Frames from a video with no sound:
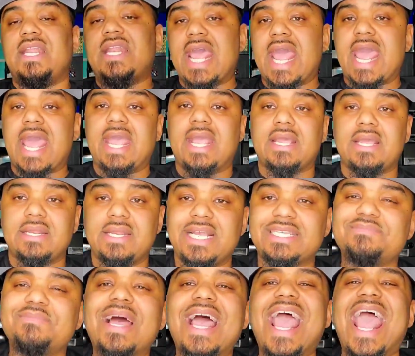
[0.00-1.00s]
hack.
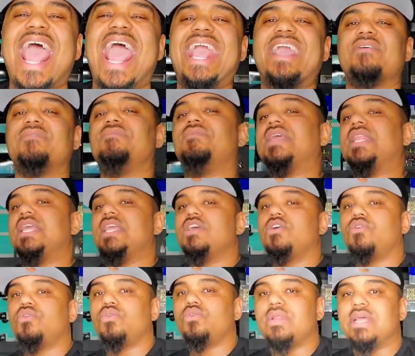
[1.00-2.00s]
That's my hack
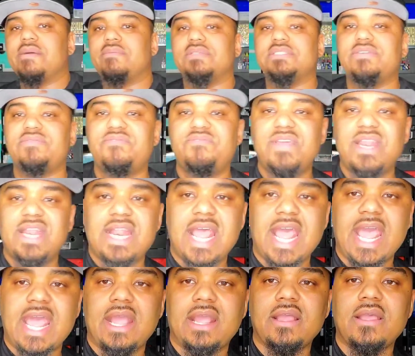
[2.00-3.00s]
video. That was a fitted
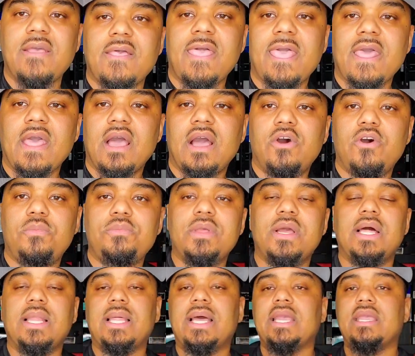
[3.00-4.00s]
hack. I hope
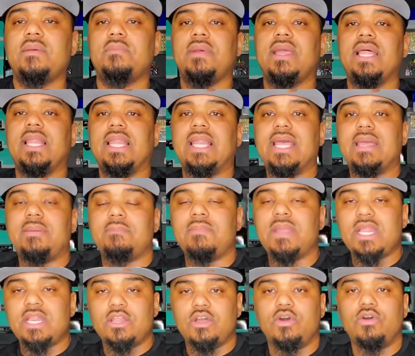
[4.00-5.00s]
y'all like it, man. Let
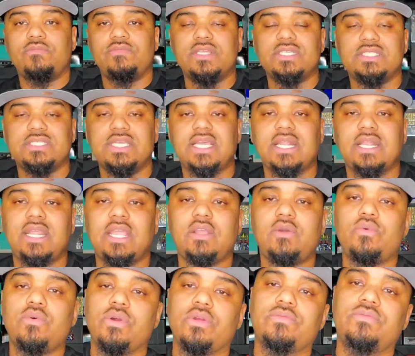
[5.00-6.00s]
me know if this technique
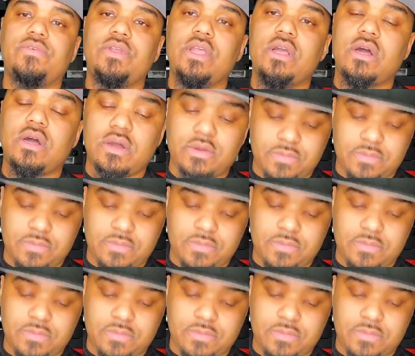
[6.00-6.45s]
works for y'all.